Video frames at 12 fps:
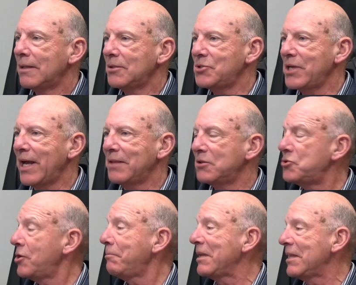she had the
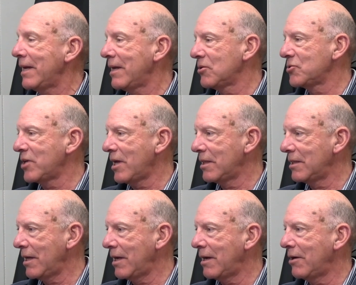Chippendales on
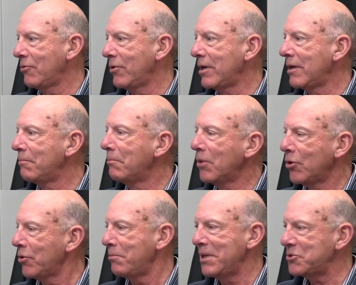there, and a
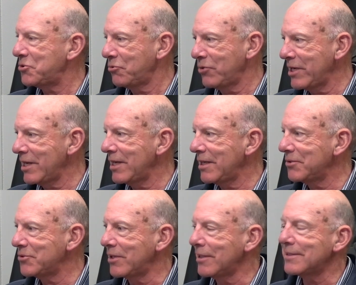murder
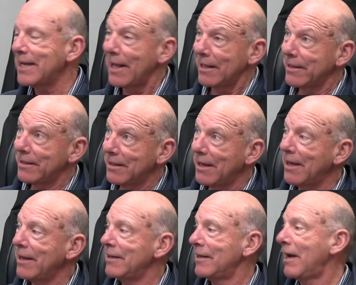mysteries, and Italian night, and